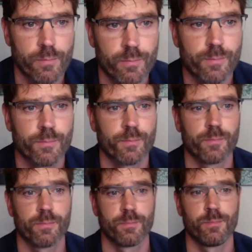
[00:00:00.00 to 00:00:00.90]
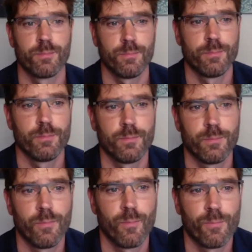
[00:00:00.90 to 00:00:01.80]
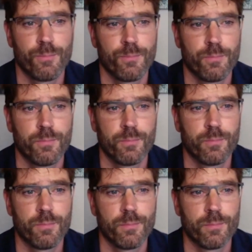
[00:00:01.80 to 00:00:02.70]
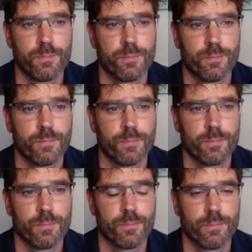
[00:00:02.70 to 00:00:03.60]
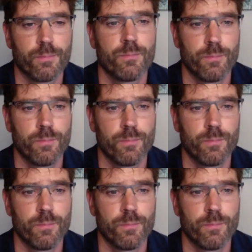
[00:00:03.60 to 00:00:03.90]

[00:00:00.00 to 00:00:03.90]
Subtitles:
[no speech]